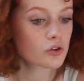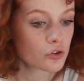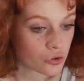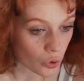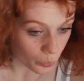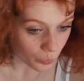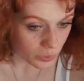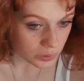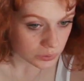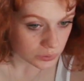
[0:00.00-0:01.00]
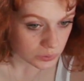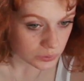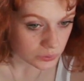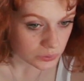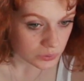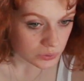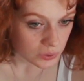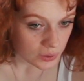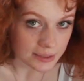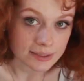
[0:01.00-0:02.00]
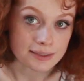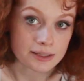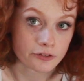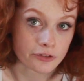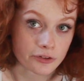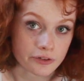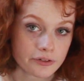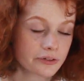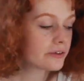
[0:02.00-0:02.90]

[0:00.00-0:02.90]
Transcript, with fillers: So, I'll get her done. So,